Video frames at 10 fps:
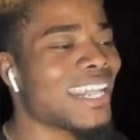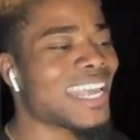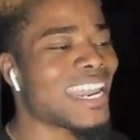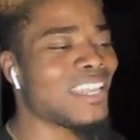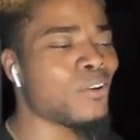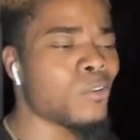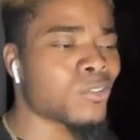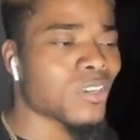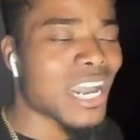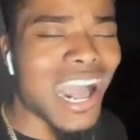got that
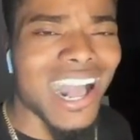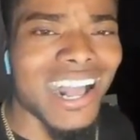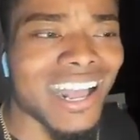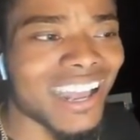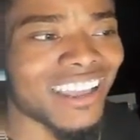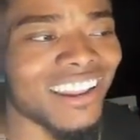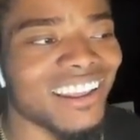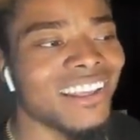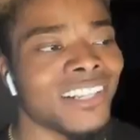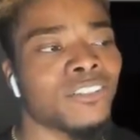user. God.
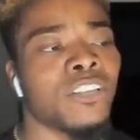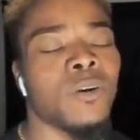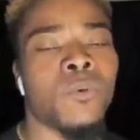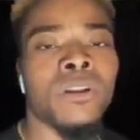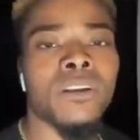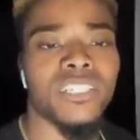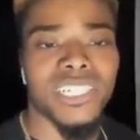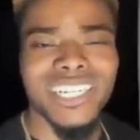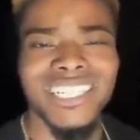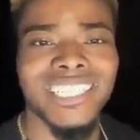There's only one Lurk
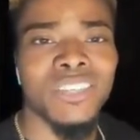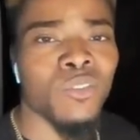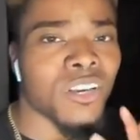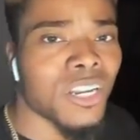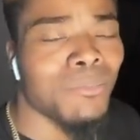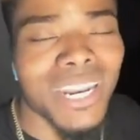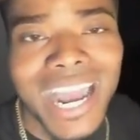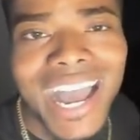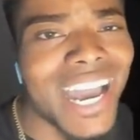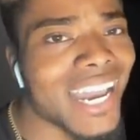Jesus, and you looking him in the
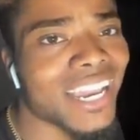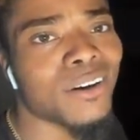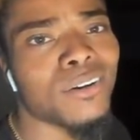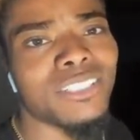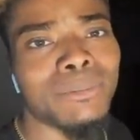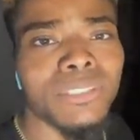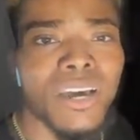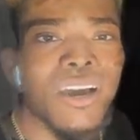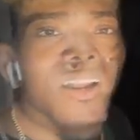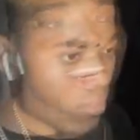eye, coach. I'm
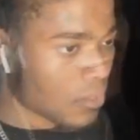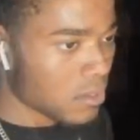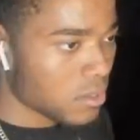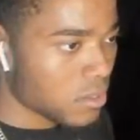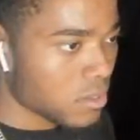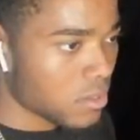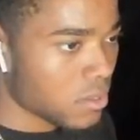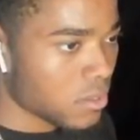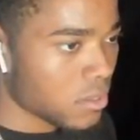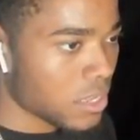sorry.
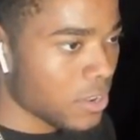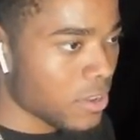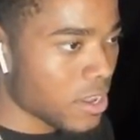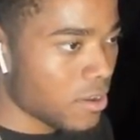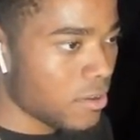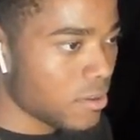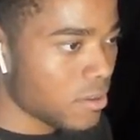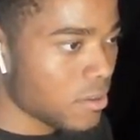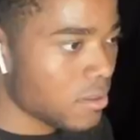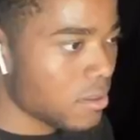Here you go.
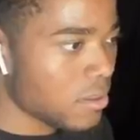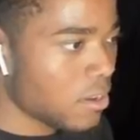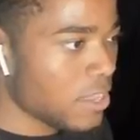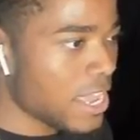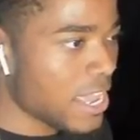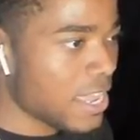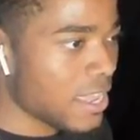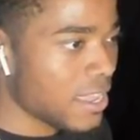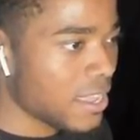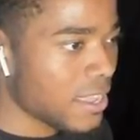Oh, yeah.
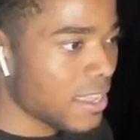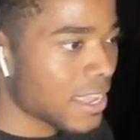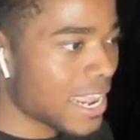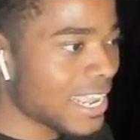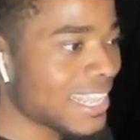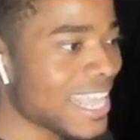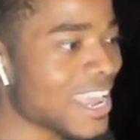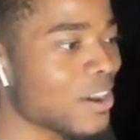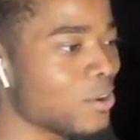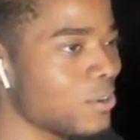Can I get
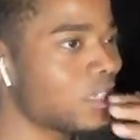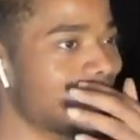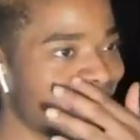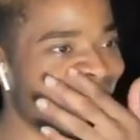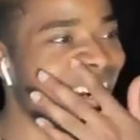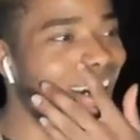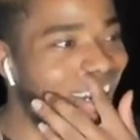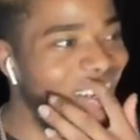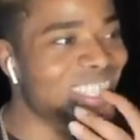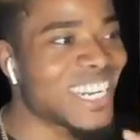that, coach?
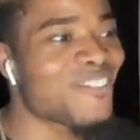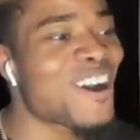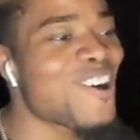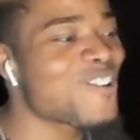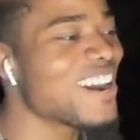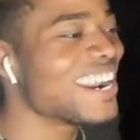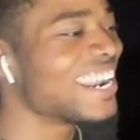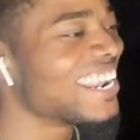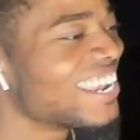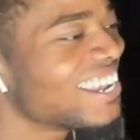You see the route
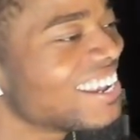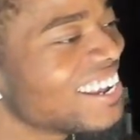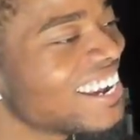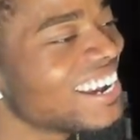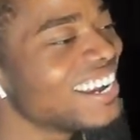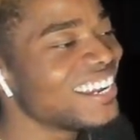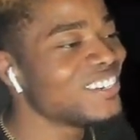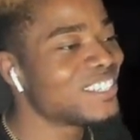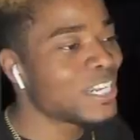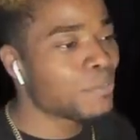running.
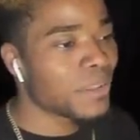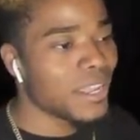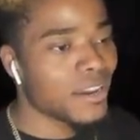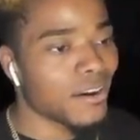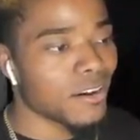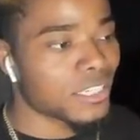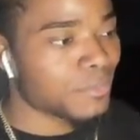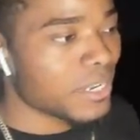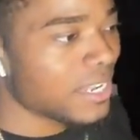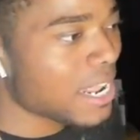You see the play calls,
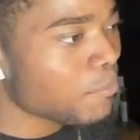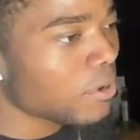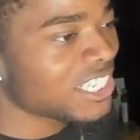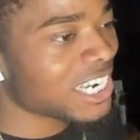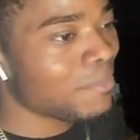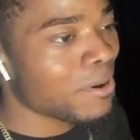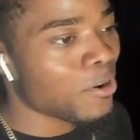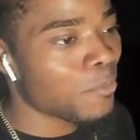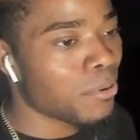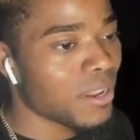man. That boy J-Mell
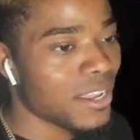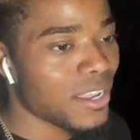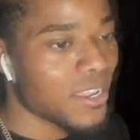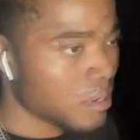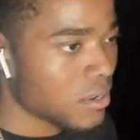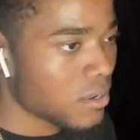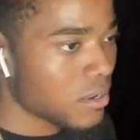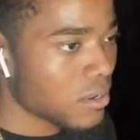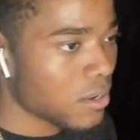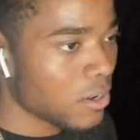don't play.
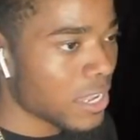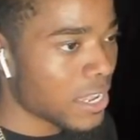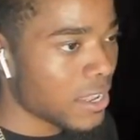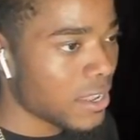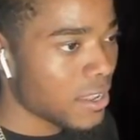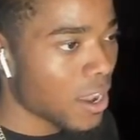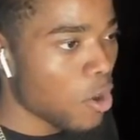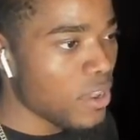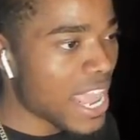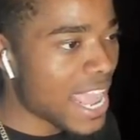Oh, yeah.
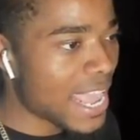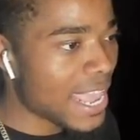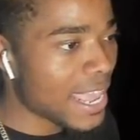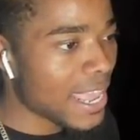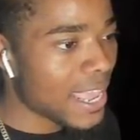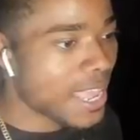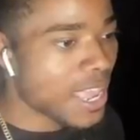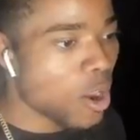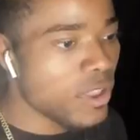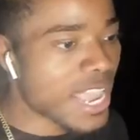Oh, yeah. Oh,